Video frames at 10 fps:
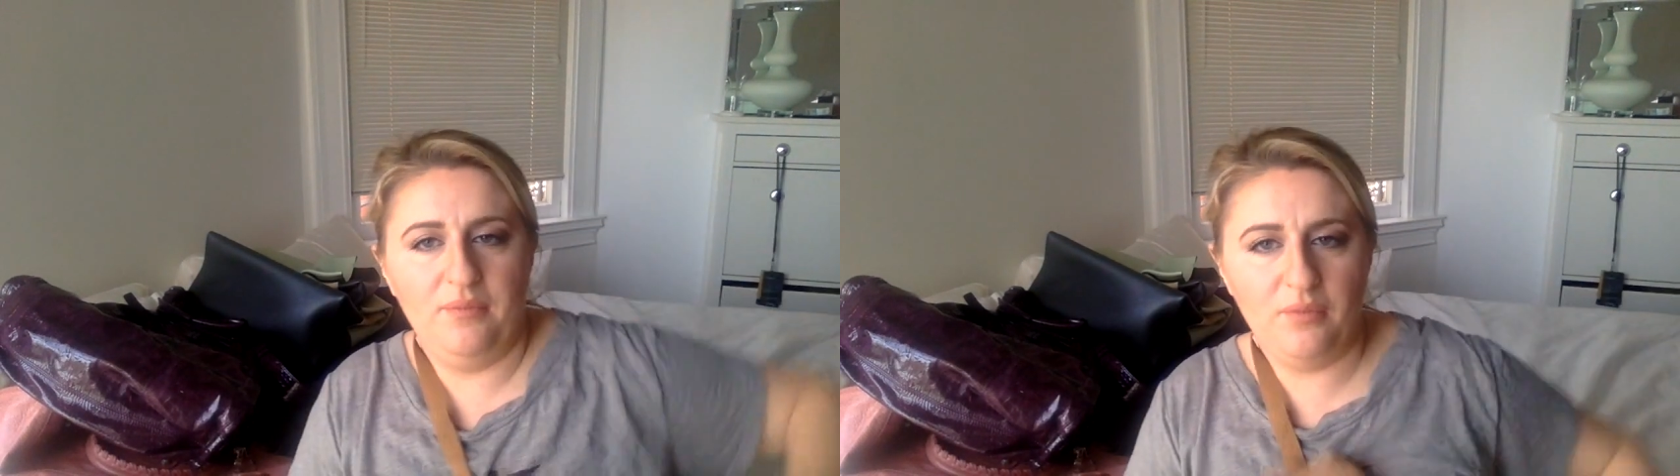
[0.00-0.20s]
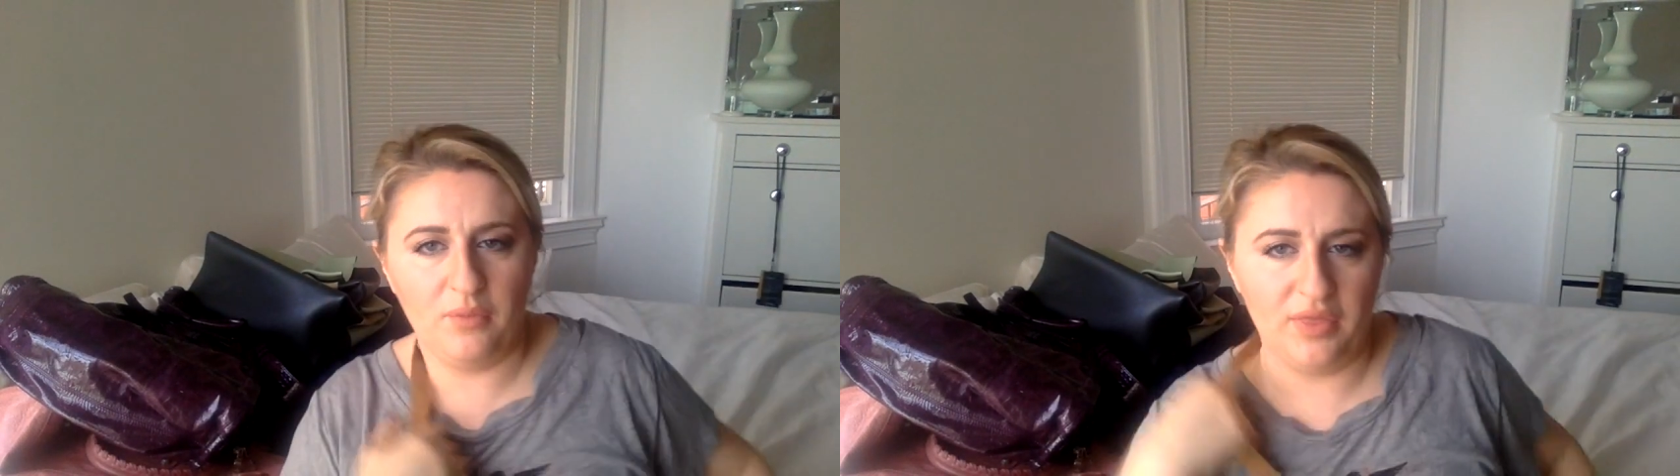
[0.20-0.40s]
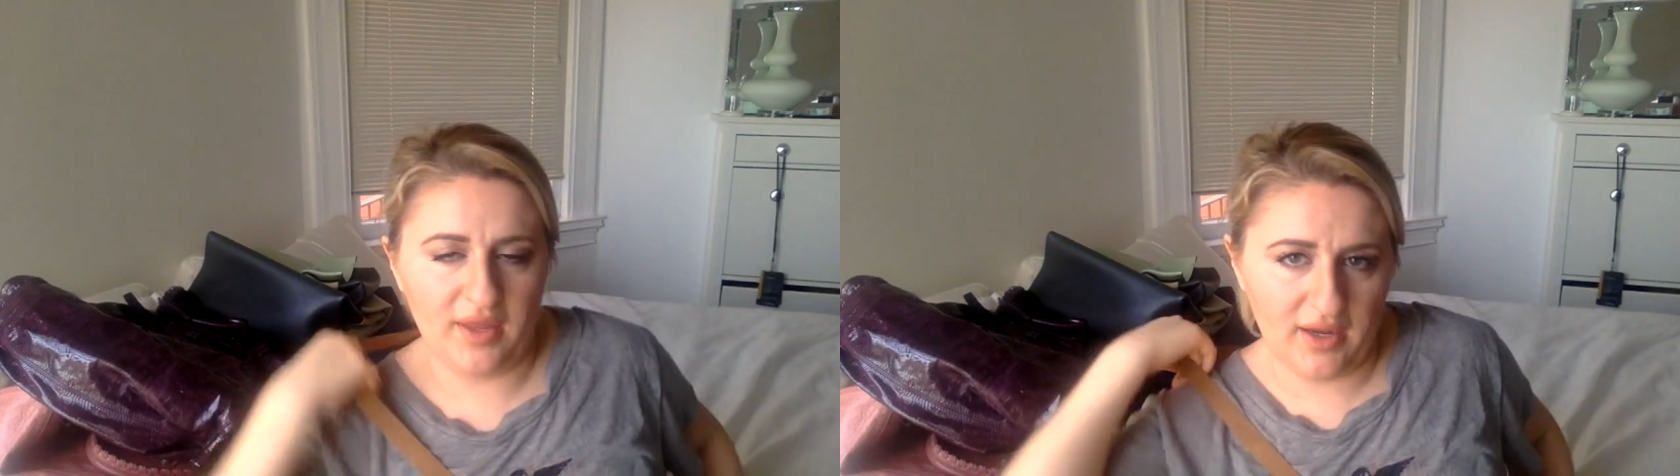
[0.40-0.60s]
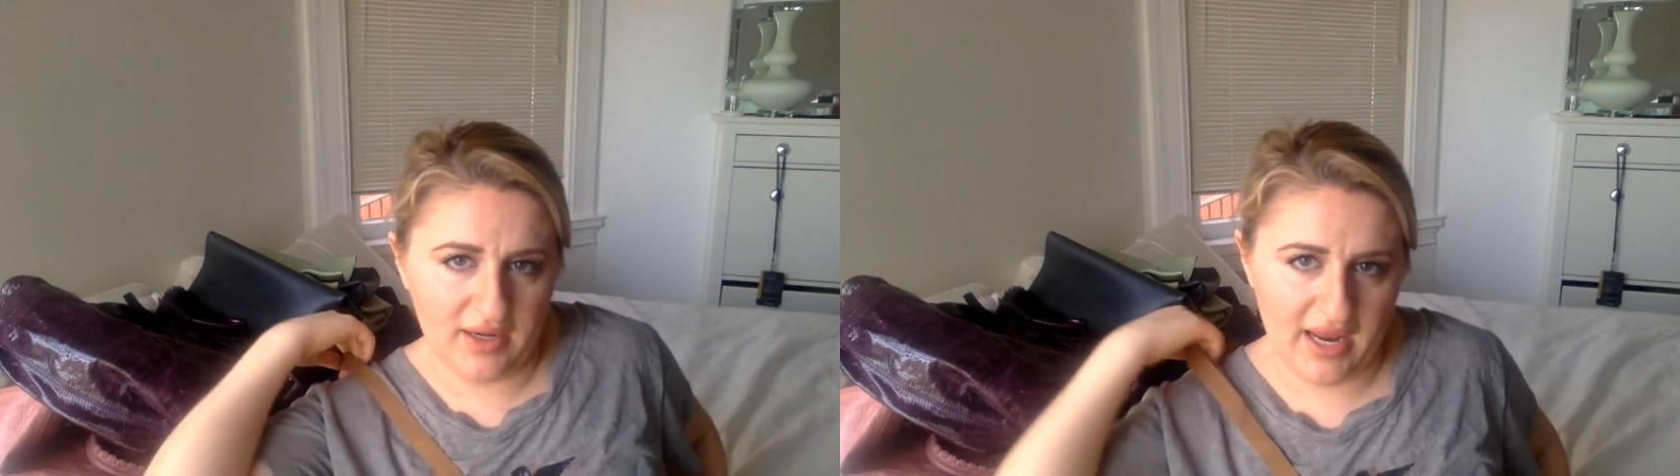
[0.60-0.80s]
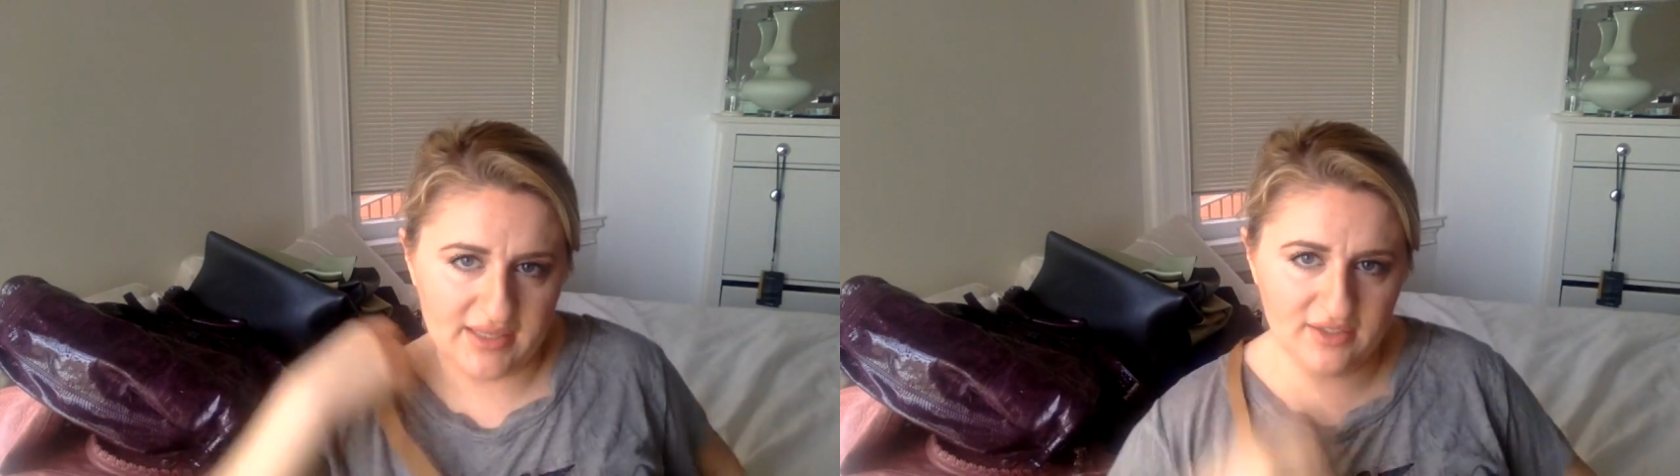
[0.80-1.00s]
with like a
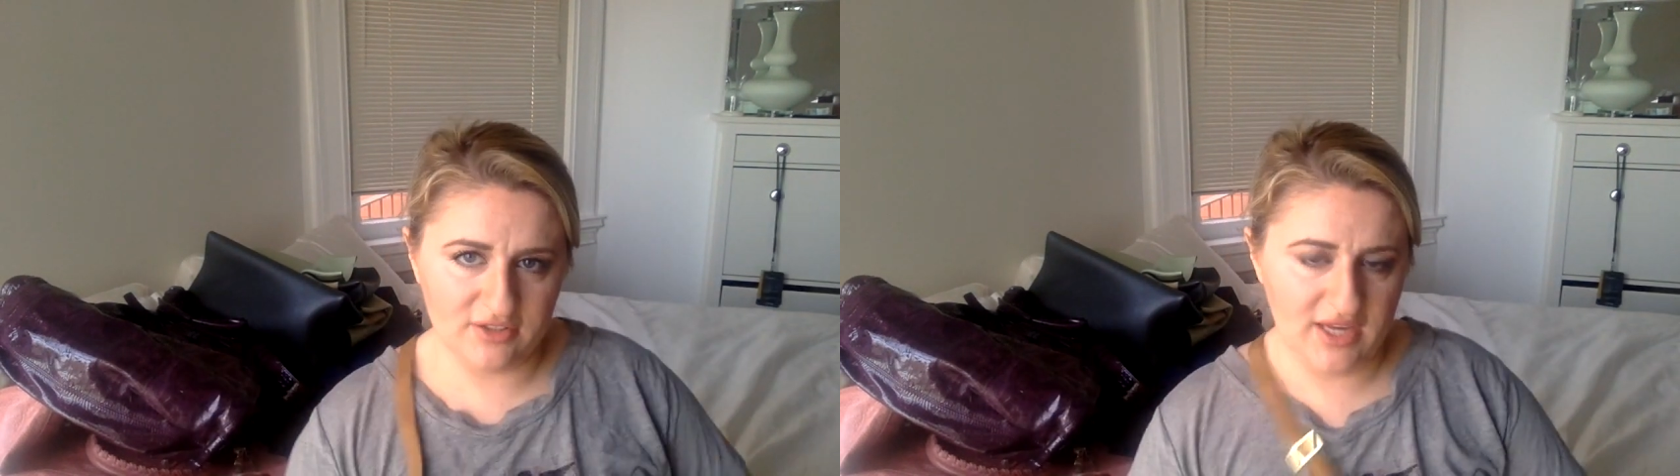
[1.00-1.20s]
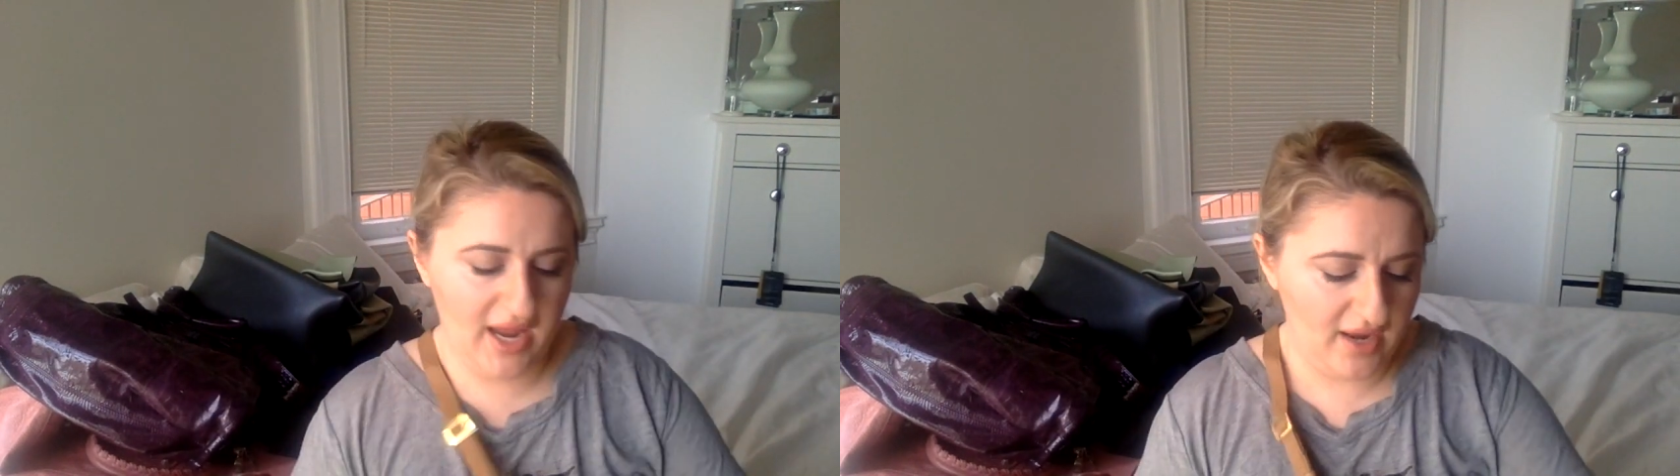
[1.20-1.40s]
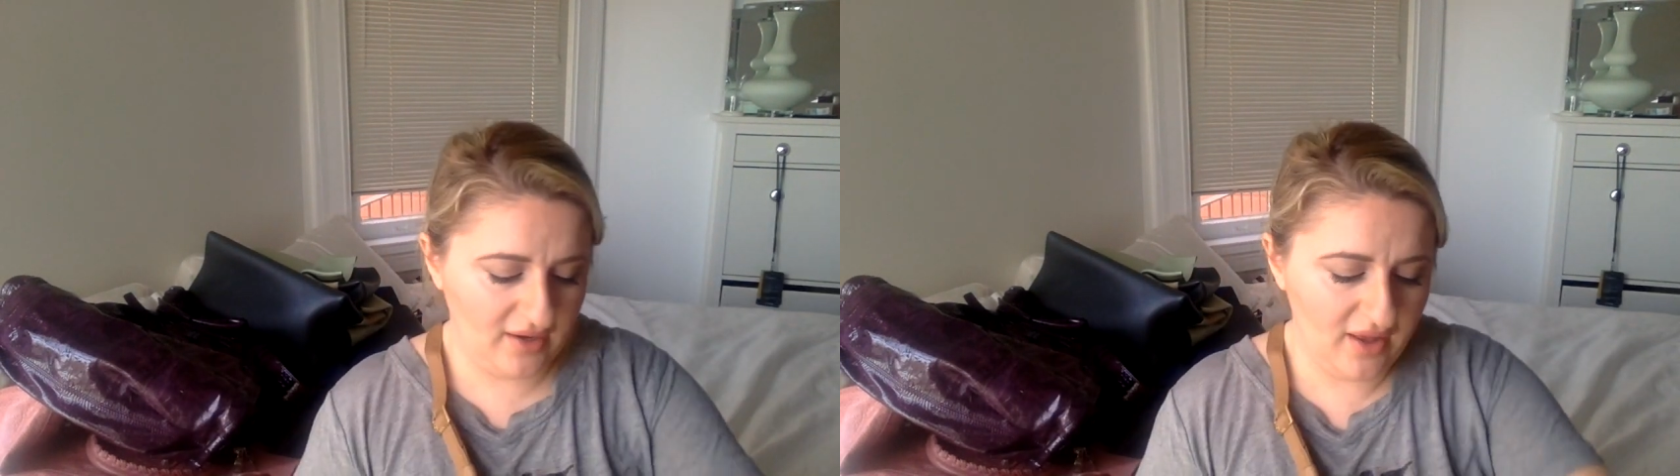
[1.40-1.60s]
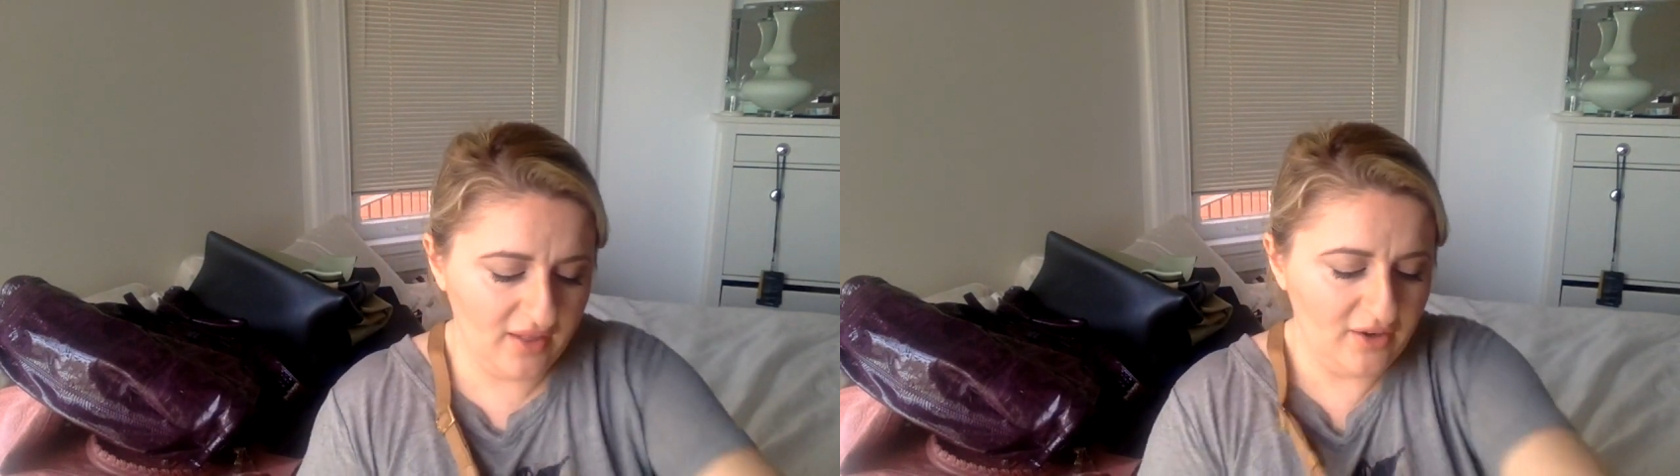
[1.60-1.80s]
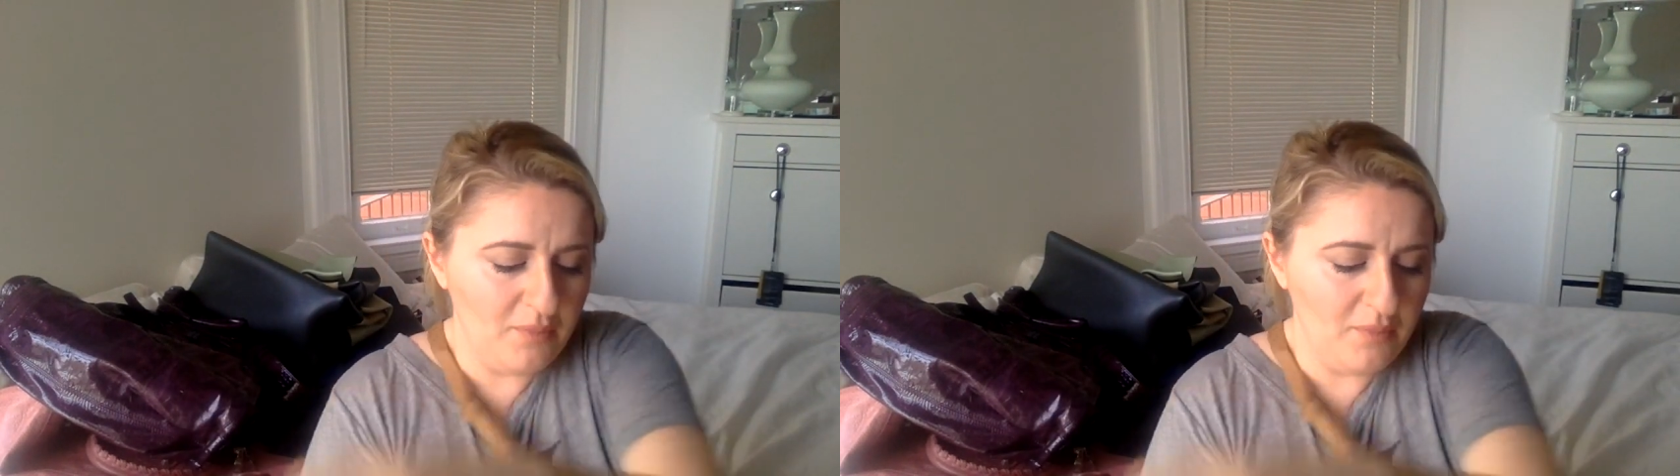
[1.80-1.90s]
nice little tan color.